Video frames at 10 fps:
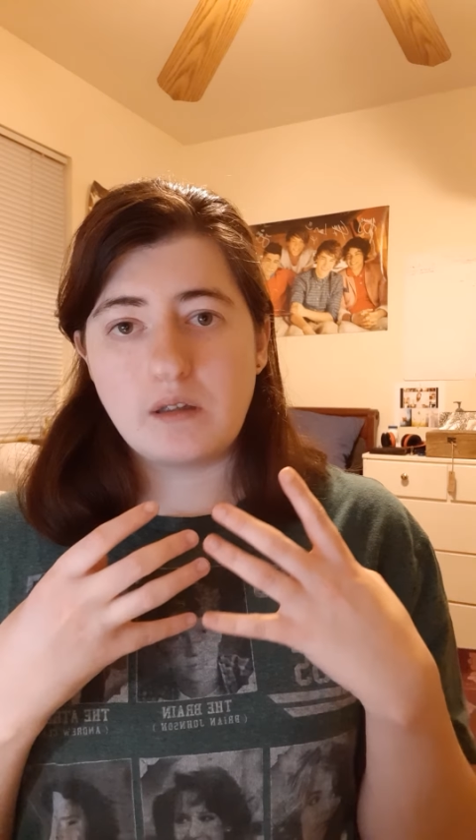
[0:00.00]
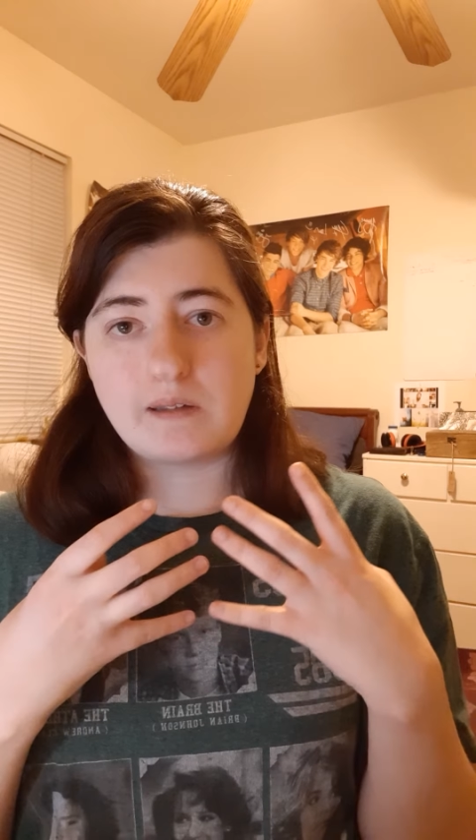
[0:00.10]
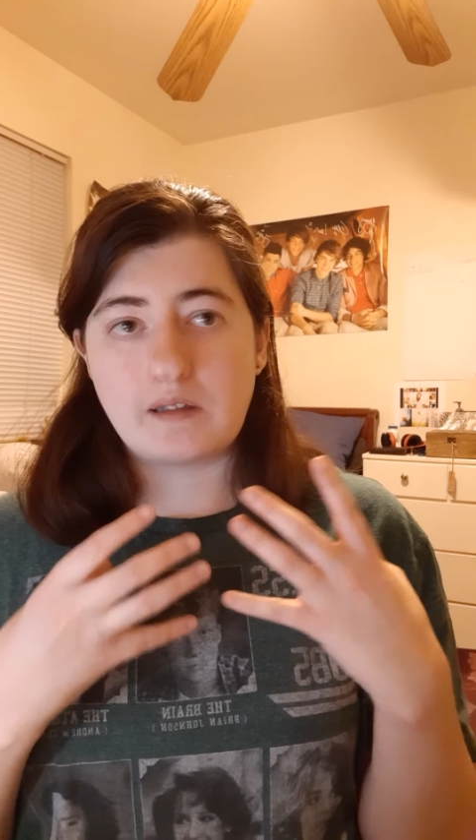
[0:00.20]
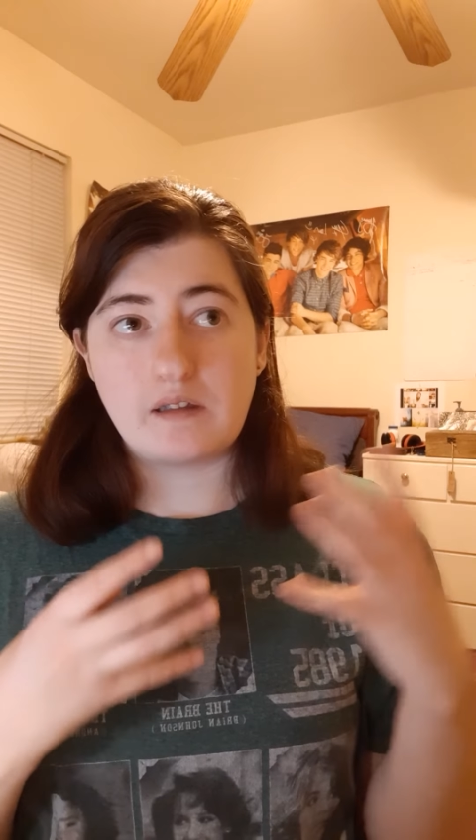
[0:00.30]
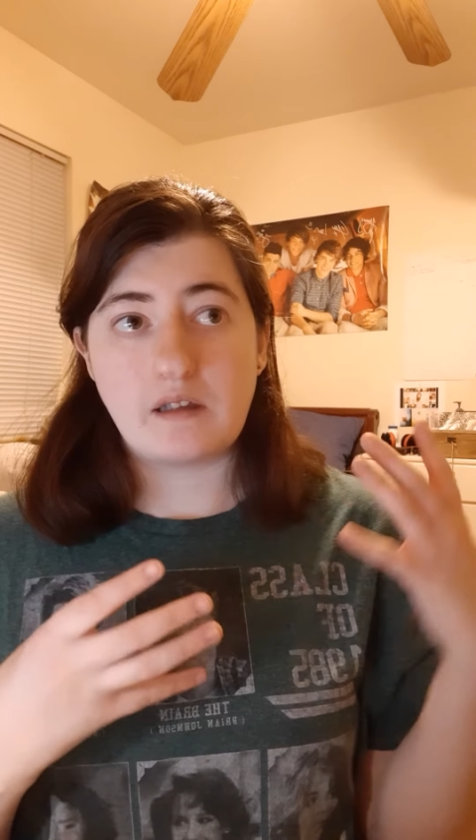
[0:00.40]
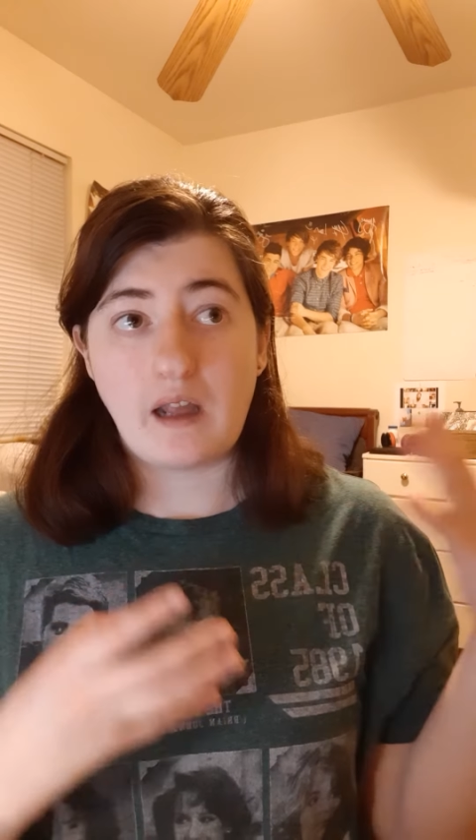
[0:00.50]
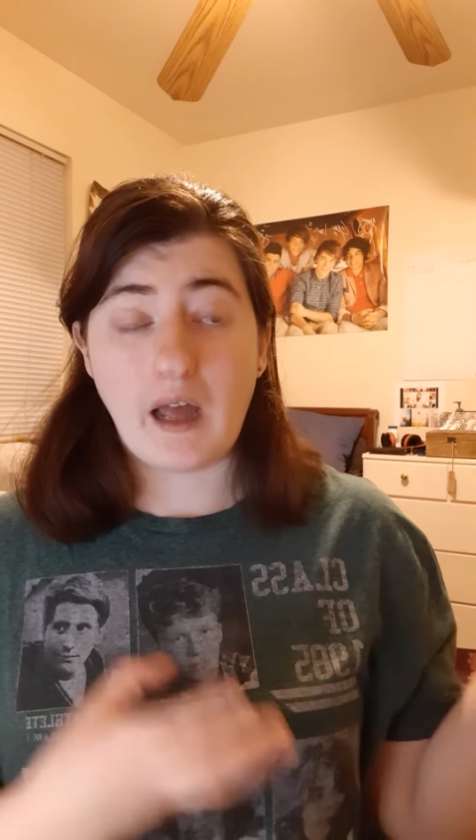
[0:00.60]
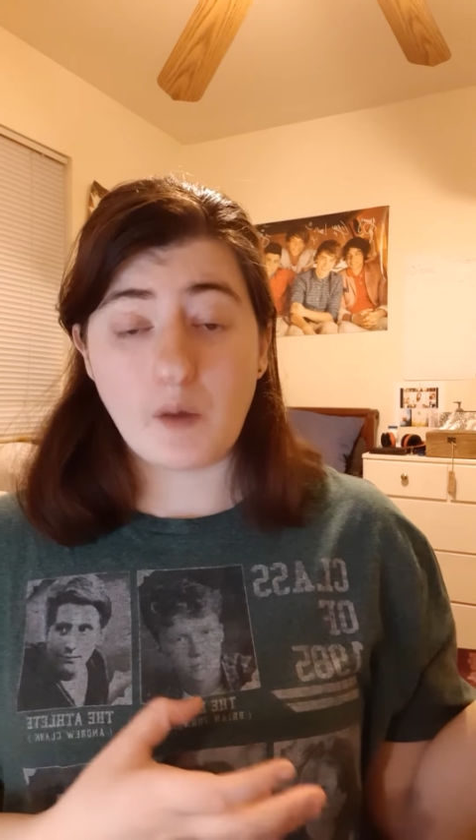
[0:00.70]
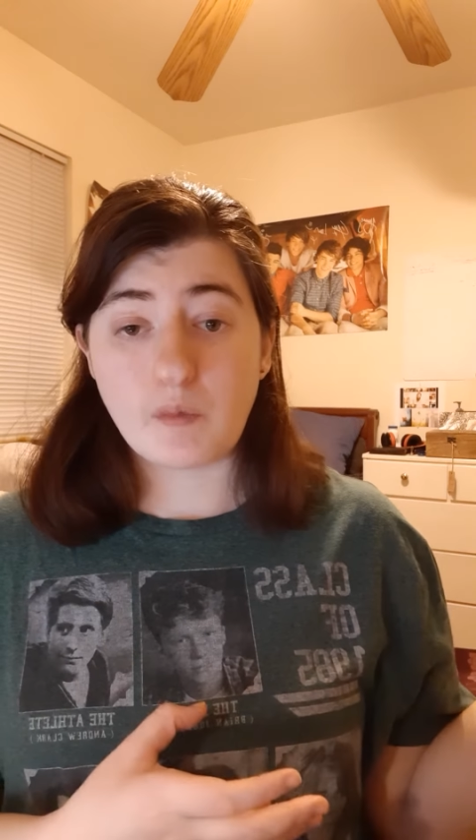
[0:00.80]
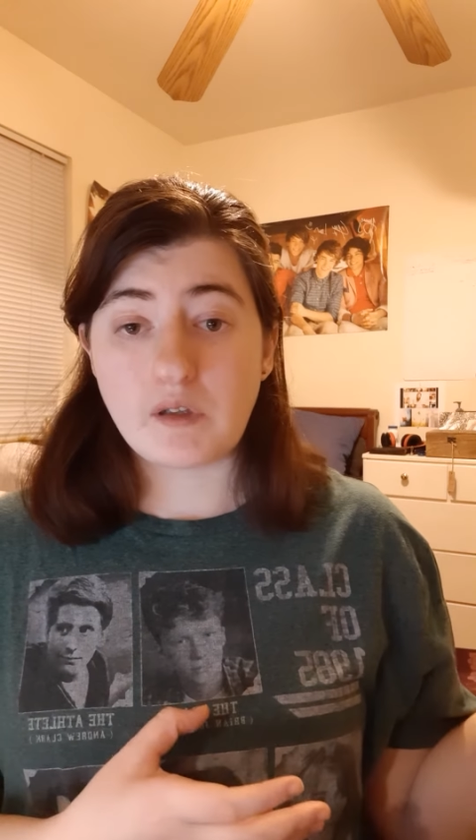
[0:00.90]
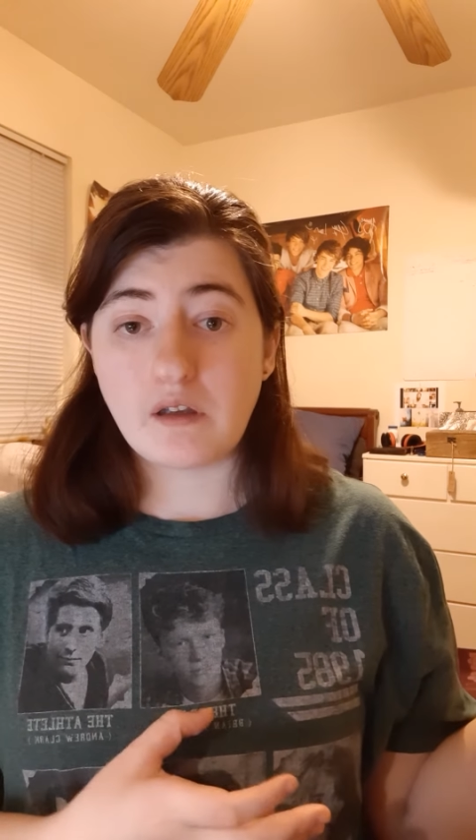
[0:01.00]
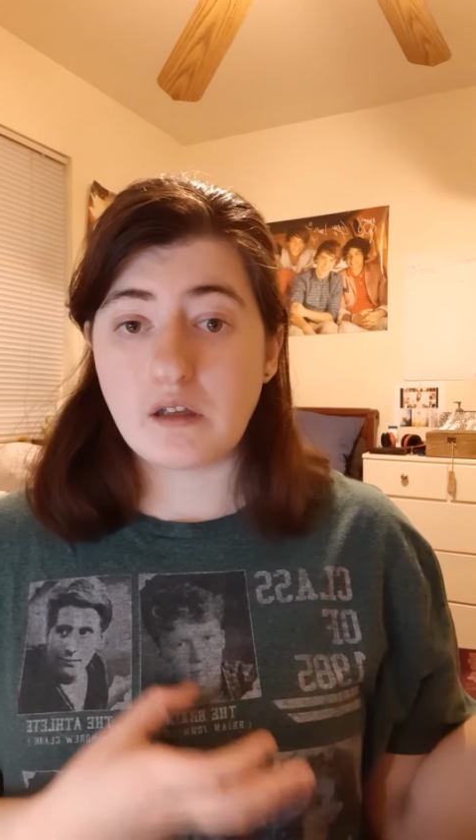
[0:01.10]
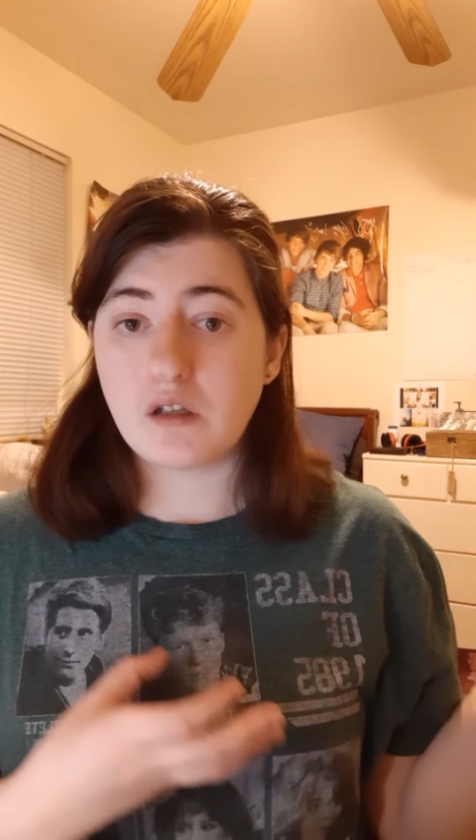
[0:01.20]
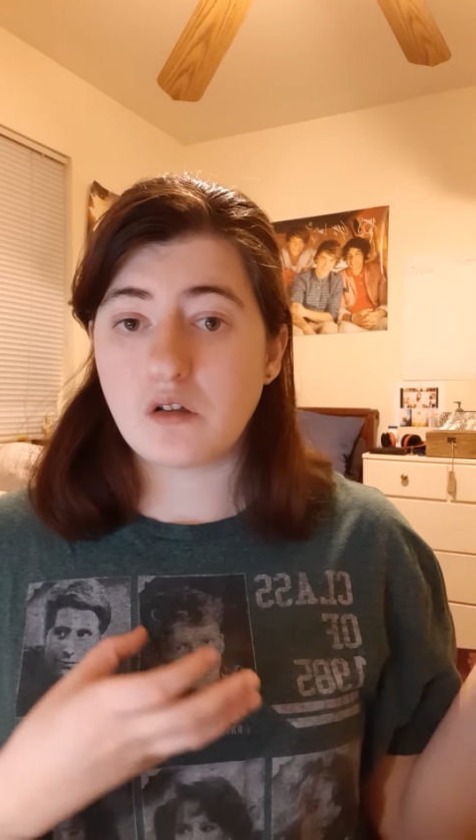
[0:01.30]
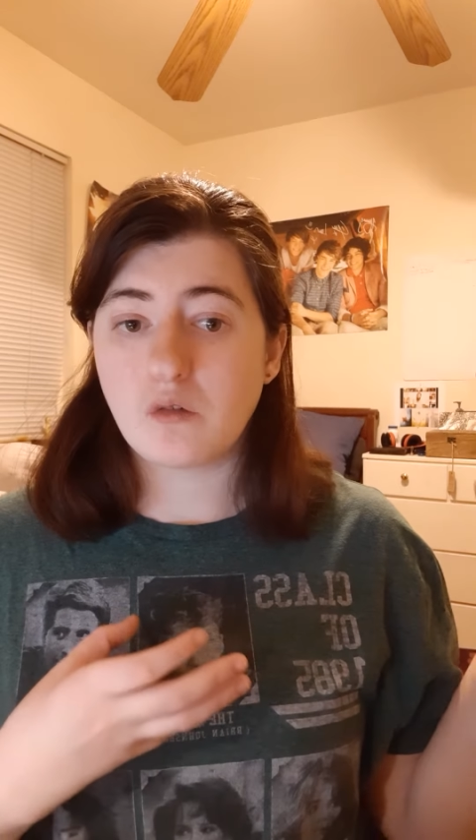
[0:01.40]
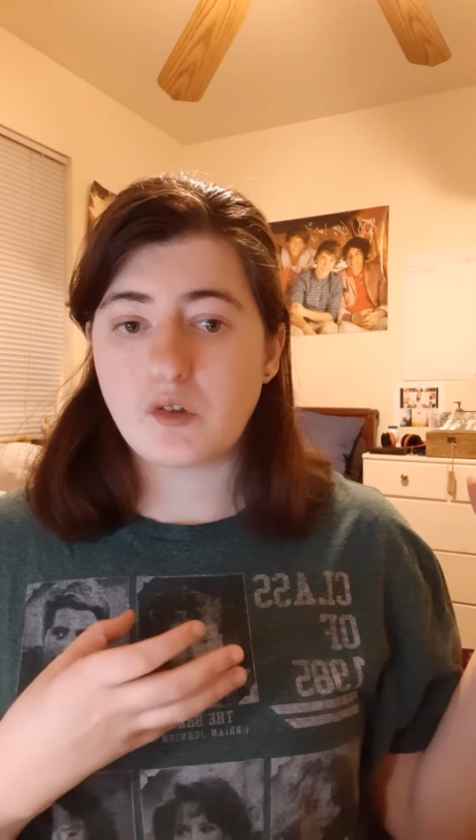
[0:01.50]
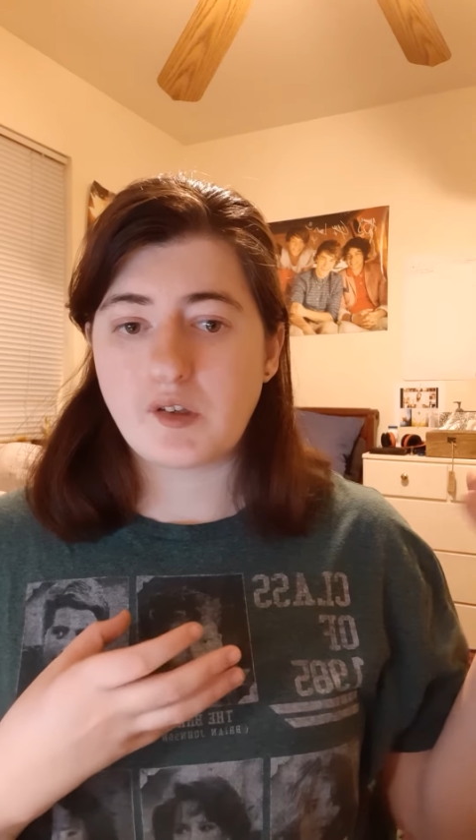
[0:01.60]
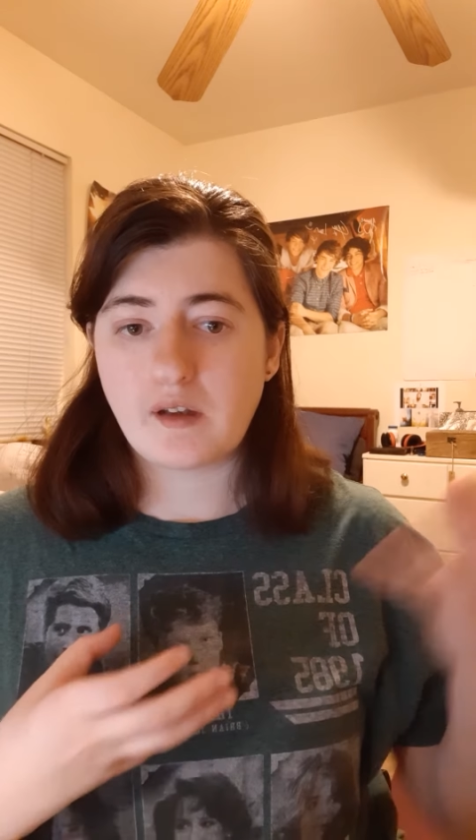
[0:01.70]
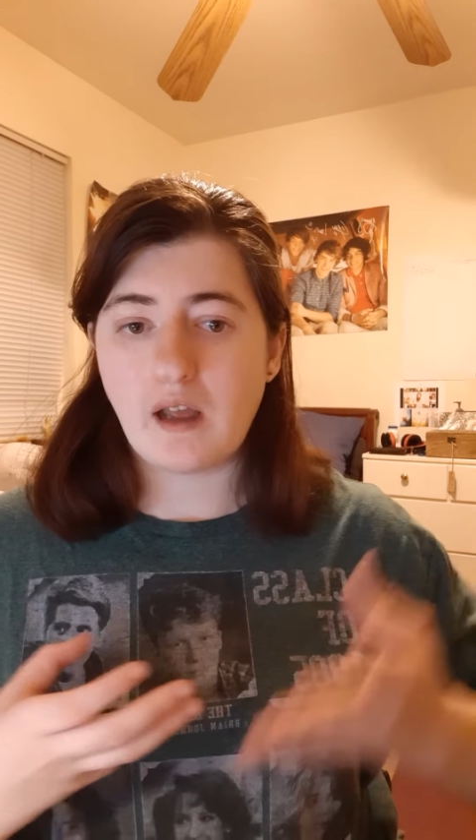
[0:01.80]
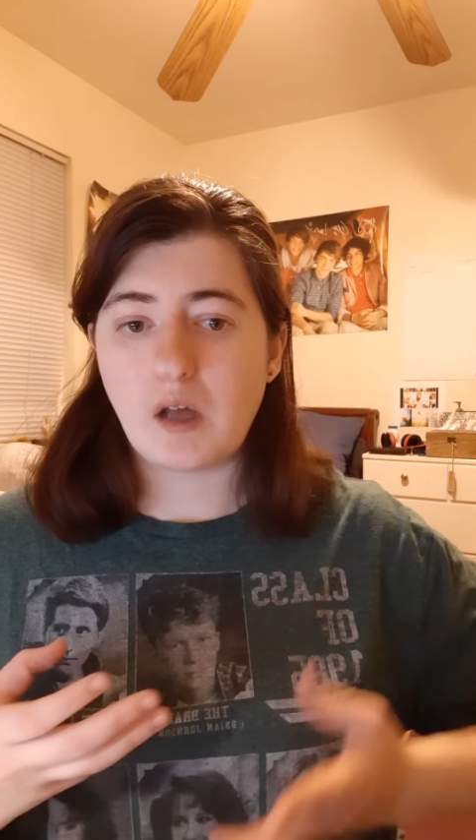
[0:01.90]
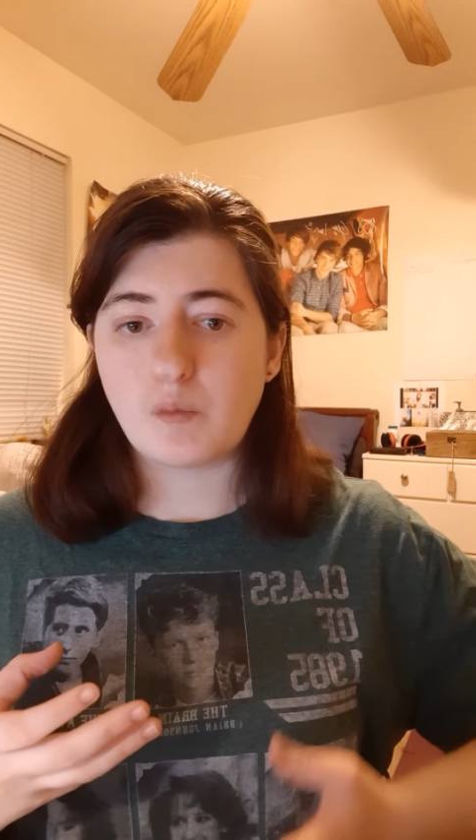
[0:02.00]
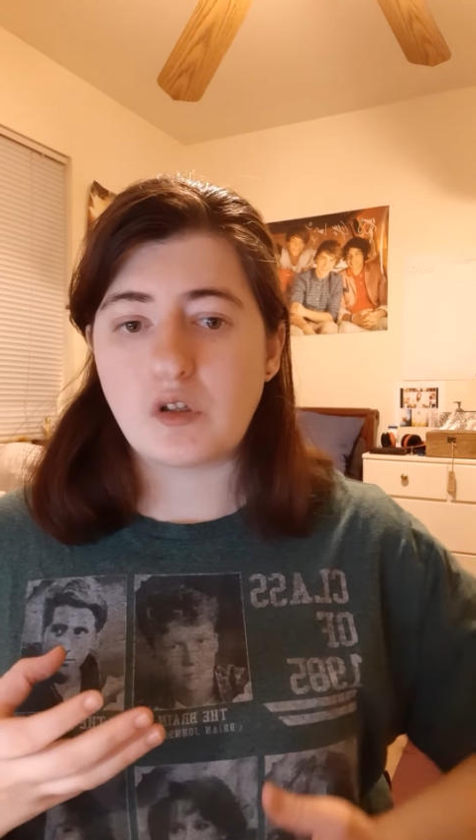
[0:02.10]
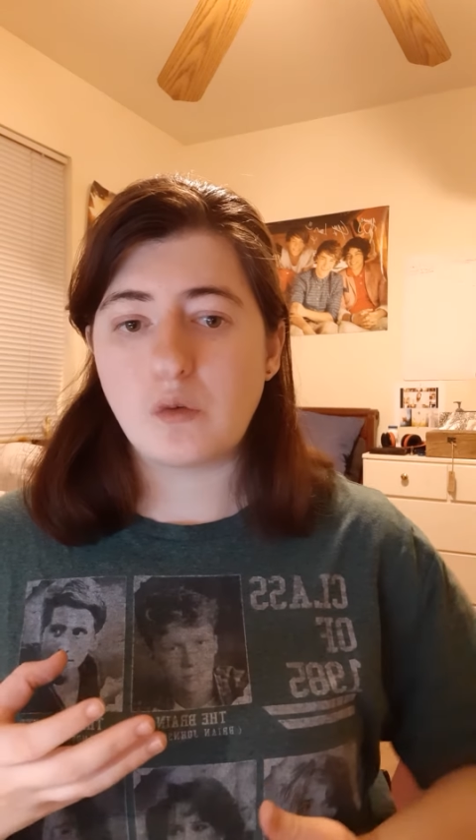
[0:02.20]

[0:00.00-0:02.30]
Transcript: since I have been taking notes and have been